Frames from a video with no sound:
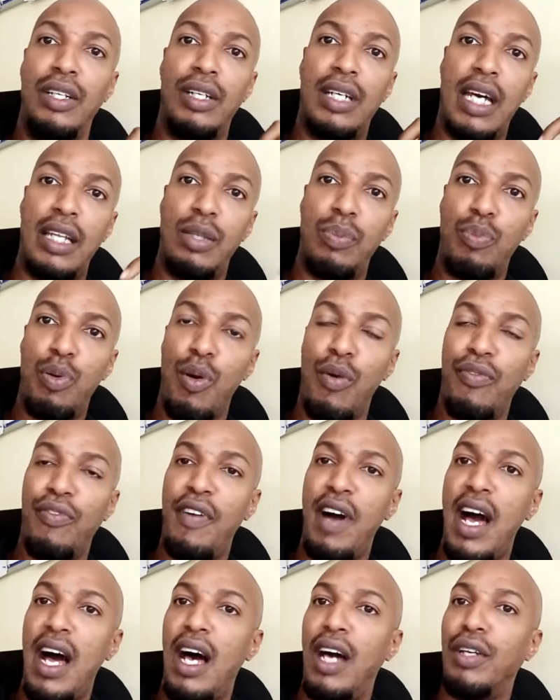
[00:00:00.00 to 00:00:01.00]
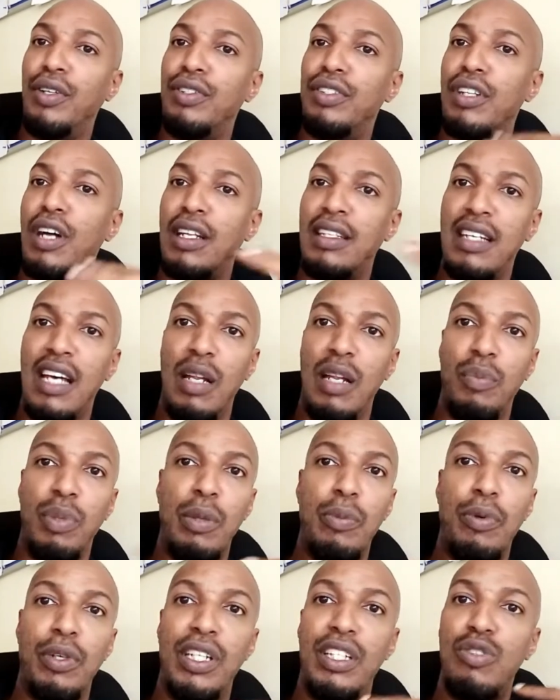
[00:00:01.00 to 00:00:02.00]
get the profile, you start telling
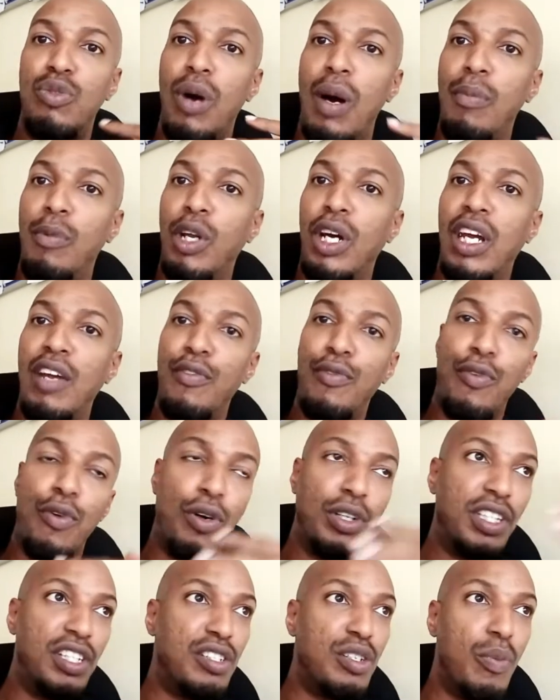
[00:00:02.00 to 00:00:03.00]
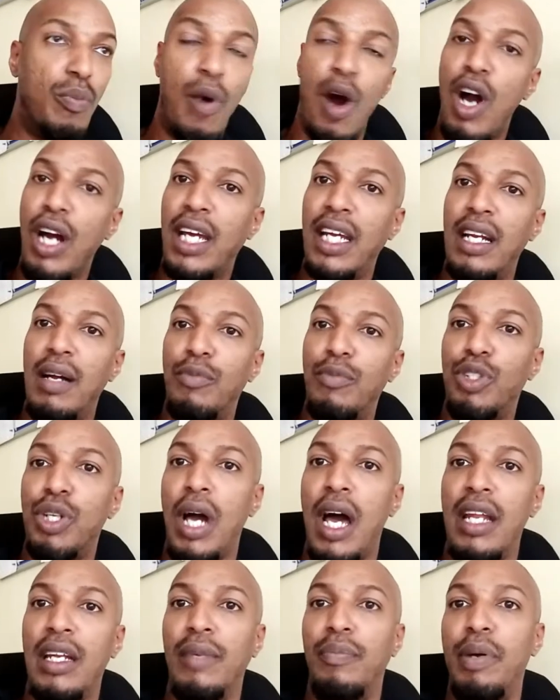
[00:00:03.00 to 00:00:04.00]
people, this is what I'm looking for, this is the market I'm
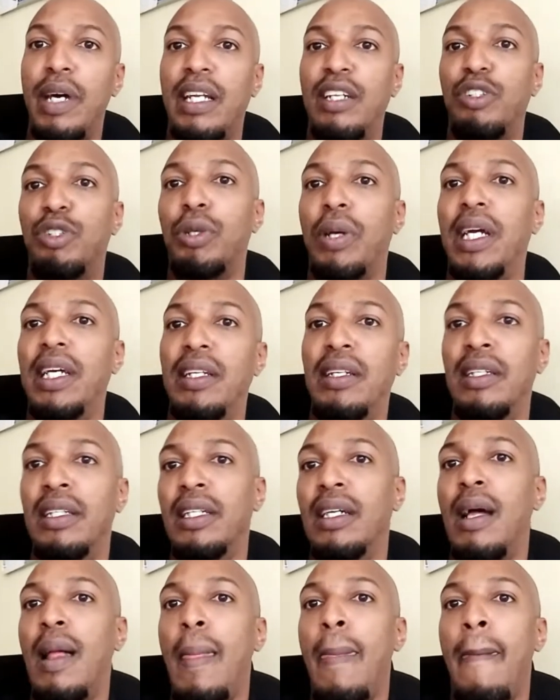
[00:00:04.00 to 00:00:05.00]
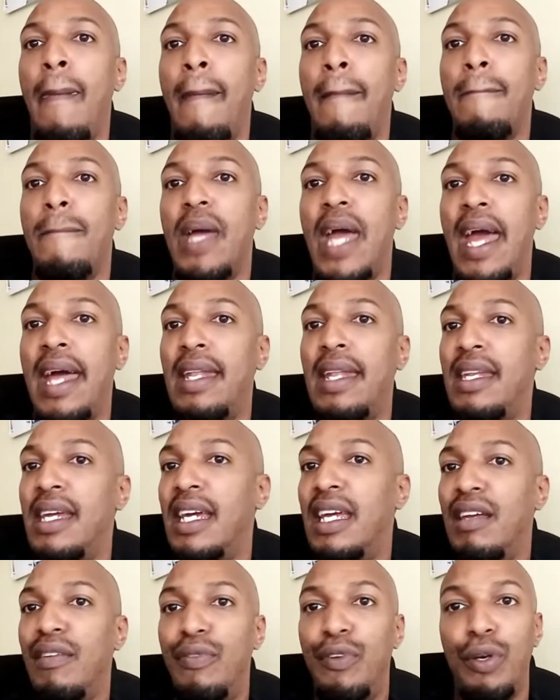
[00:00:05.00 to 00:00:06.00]
trying to penetrate. And they
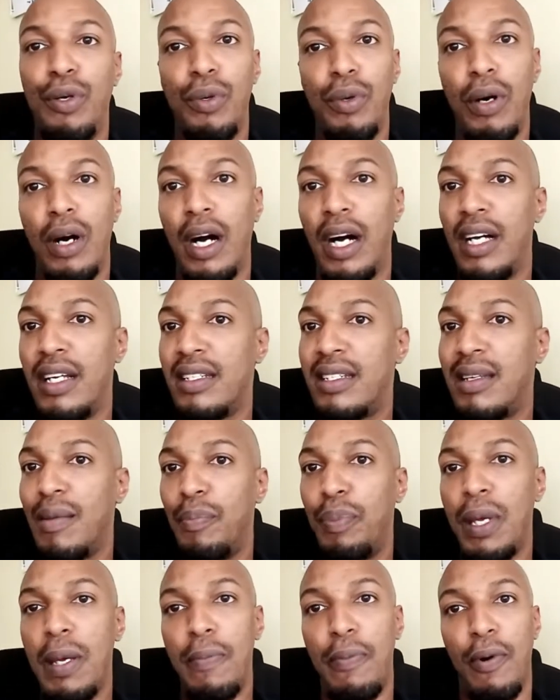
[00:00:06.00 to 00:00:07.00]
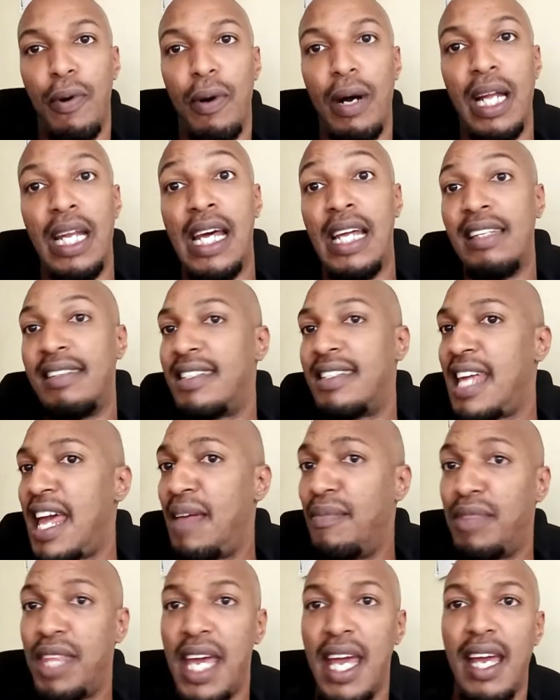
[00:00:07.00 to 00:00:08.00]
give you some people. And then
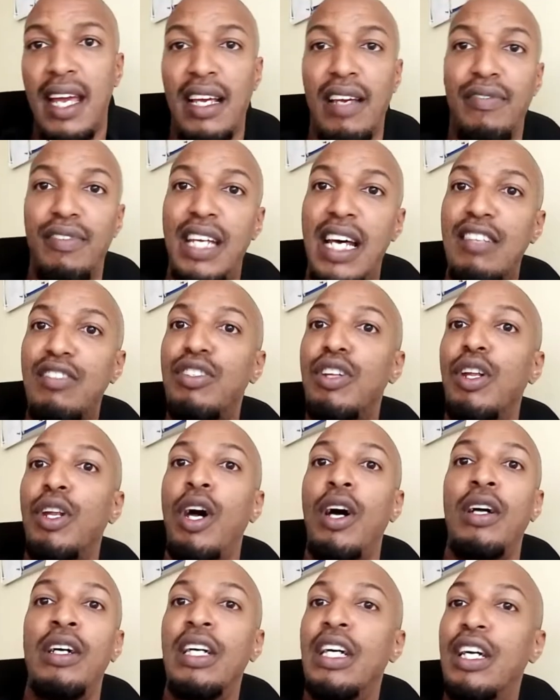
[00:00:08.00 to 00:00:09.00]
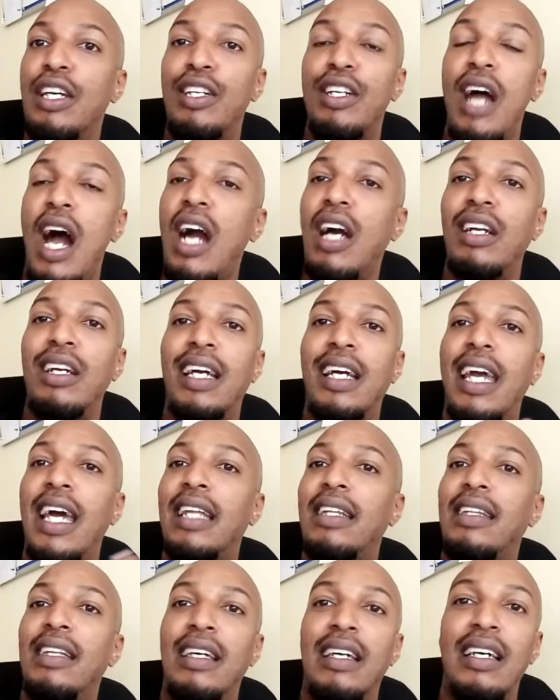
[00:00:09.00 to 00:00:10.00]
same thing, if that's not, you're not gonna get